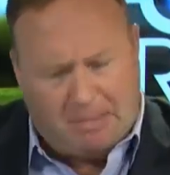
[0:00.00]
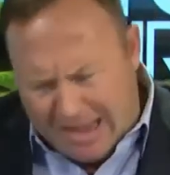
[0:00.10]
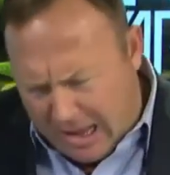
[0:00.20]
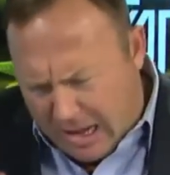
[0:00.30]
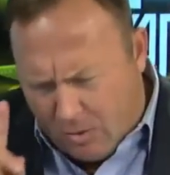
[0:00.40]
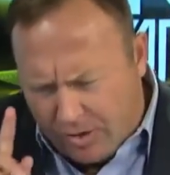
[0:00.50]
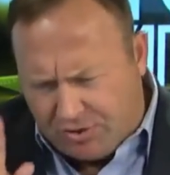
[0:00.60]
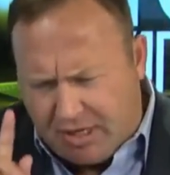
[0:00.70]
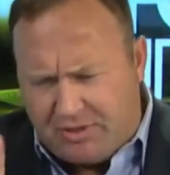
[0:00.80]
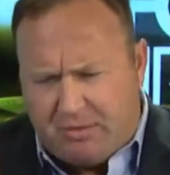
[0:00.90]
I want to
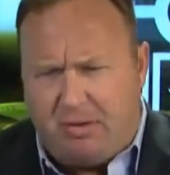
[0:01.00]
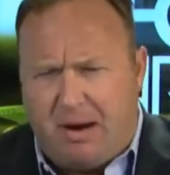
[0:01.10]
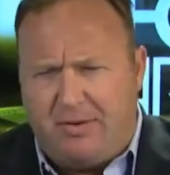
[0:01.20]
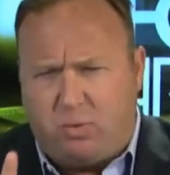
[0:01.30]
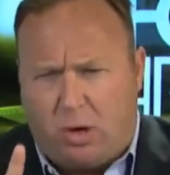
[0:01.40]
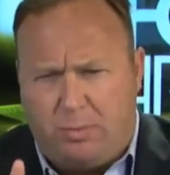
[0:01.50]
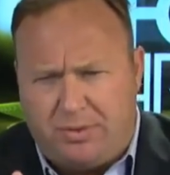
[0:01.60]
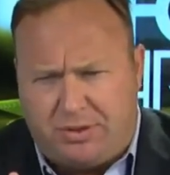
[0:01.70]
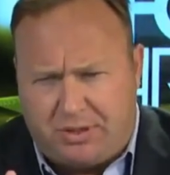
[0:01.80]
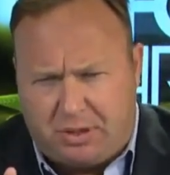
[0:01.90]
say something to everybody that's working with
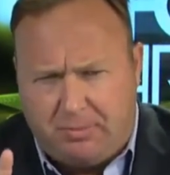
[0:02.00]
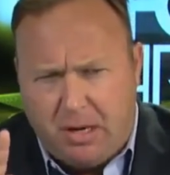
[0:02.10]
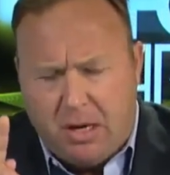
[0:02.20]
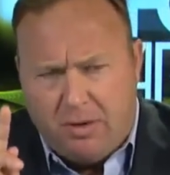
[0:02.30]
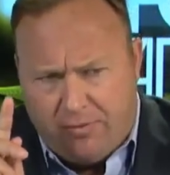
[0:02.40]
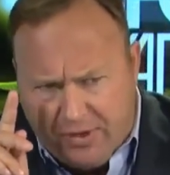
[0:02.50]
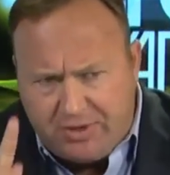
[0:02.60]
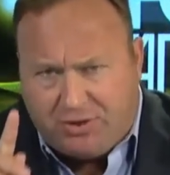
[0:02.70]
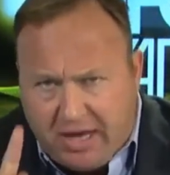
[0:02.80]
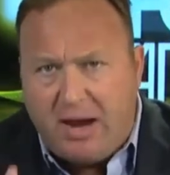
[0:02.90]
the system.
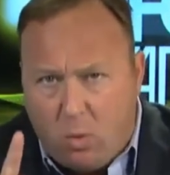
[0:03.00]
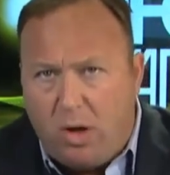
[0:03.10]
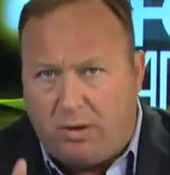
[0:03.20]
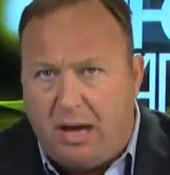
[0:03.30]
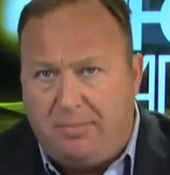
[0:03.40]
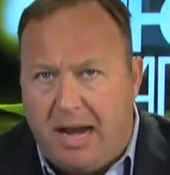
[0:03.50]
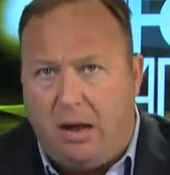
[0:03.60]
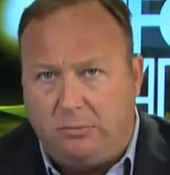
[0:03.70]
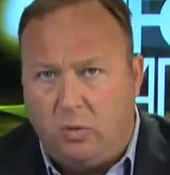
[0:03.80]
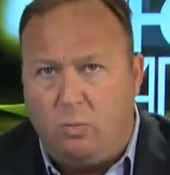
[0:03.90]
This thing will come
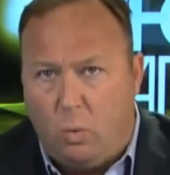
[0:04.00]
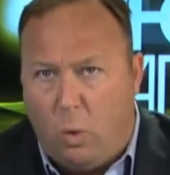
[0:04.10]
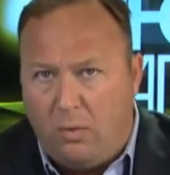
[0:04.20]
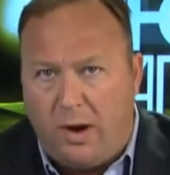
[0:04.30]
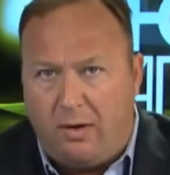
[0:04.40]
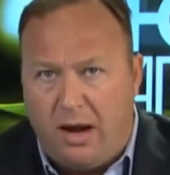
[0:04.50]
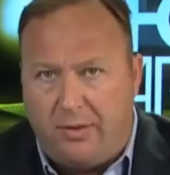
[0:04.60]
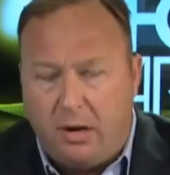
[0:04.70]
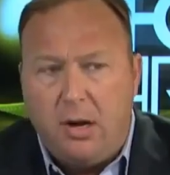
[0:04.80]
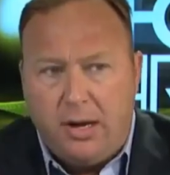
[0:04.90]
down one way or
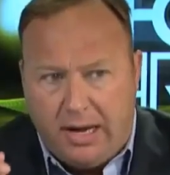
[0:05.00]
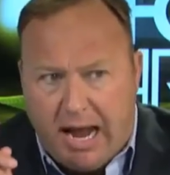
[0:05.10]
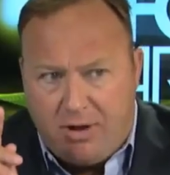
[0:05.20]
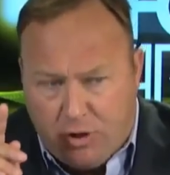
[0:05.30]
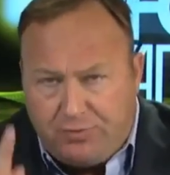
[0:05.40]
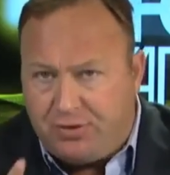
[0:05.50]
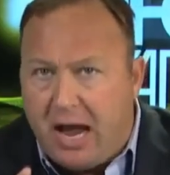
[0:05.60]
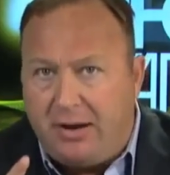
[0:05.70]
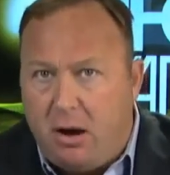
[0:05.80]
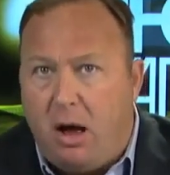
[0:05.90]
another. And you've
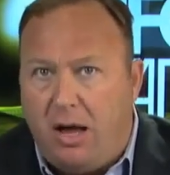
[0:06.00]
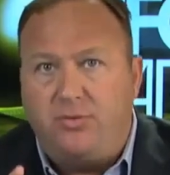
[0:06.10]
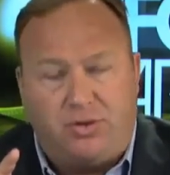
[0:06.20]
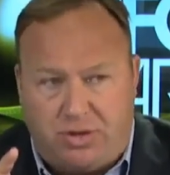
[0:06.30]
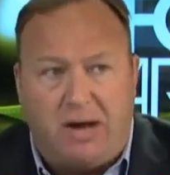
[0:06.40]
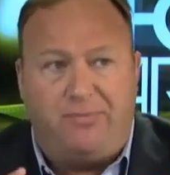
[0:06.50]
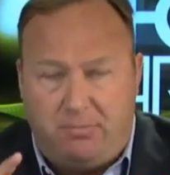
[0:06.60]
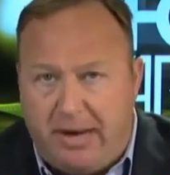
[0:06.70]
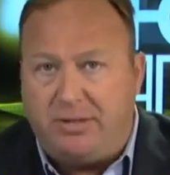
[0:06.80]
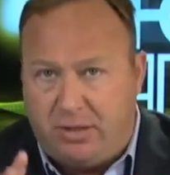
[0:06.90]
signed on to stuff
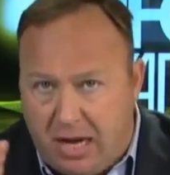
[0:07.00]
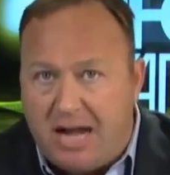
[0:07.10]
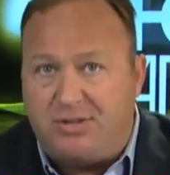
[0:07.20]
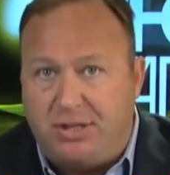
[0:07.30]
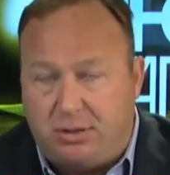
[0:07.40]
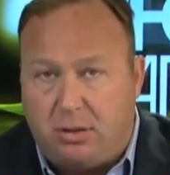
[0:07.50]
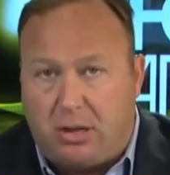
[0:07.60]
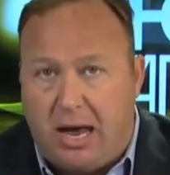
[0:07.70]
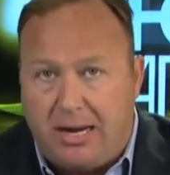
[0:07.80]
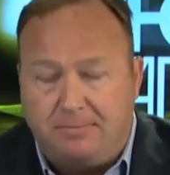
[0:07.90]
that makes the Nazis look
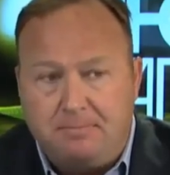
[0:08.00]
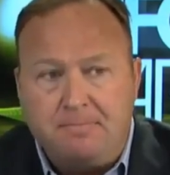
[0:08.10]
like